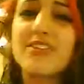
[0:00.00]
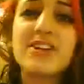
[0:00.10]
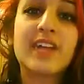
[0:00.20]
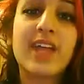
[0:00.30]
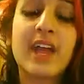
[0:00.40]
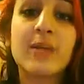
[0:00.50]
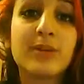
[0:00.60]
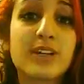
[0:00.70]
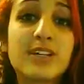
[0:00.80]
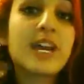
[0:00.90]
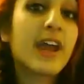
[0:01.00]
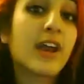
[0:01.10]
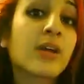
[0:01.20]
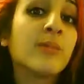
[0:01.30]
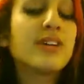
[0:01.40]
you can, because hair
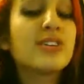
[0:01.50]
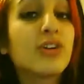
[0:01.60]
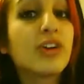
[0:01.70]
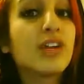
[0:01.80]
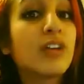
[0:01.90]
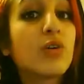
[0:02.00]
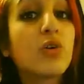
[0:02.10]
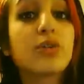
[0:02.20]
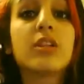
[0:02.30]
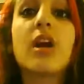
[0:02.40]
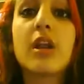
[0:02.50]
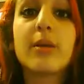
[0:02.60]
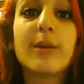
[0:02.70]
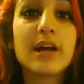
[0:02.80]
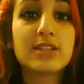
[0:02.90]
can be dirty and hold a lot of
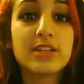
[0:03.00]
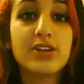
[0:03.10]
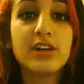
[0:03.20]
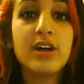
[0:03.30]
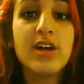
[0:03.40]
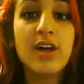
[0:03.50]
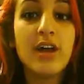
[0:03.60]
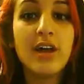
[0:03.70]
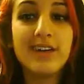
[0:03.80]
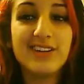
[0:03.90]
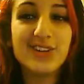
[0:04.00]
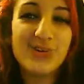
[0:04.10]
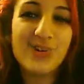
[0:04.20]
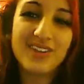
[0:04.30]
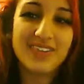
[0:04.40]
bacteria, and you don't
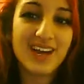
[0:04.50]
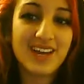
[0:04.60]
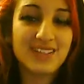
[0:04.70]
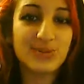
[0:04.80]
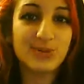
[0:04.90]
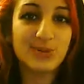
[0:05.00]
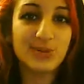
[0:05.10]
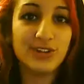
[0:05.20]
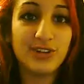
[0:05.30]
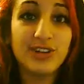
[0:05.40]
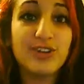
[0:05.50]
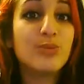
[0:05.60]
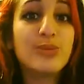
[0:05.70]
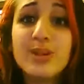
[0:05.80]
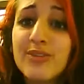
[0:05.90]
want that to ruin your new
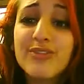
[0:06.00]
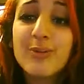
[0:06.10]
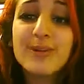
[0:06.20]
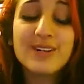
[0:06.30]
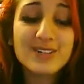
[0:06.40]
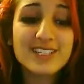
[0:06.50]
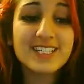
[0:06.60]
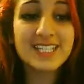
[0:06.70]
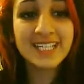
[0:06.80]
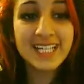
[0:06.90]
beautiful piercing.